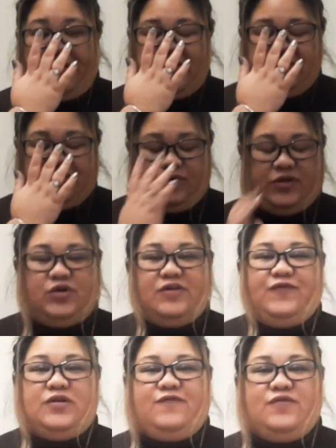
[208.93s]
That's really good
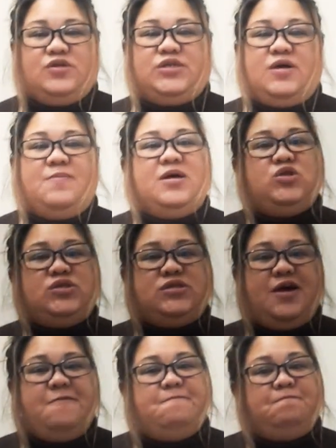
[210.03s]
for the first time, I should
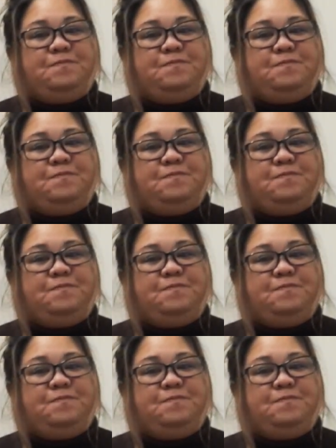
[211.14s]
say.